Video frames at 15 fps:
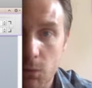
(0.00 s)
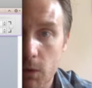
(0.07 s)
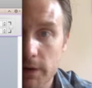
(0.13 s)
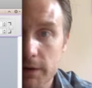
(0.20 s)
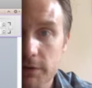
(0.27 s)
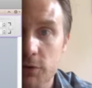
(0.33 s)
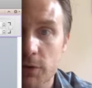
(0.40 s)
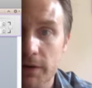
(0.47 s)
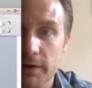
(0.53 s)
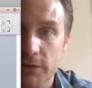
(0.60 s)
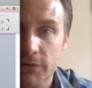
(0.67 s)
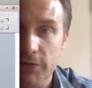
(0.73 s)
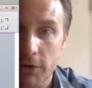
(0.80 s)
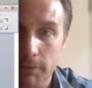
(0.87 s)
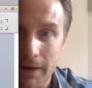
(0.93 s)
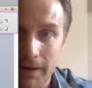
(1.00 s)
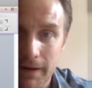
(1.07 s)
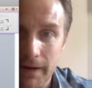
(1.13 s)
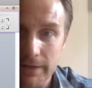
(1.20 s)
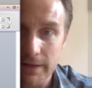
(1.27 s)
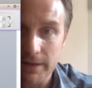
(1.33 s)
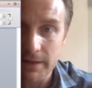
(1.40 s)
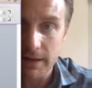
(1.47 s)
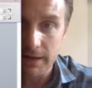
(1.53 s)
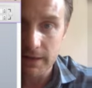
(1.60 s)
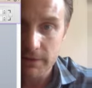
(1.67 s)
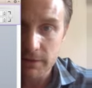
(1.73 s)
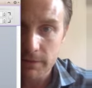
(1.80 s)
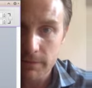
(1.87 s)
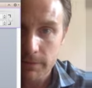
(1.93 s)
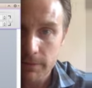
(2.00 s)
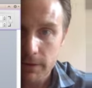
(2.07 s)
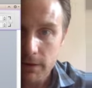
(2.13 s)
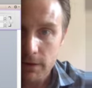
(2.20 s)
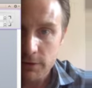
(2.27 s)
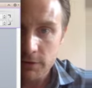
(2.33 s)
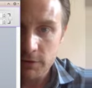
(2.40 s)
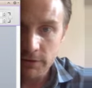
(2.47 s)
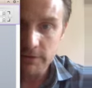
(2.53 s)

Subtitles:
is going to fill behind the text? So there's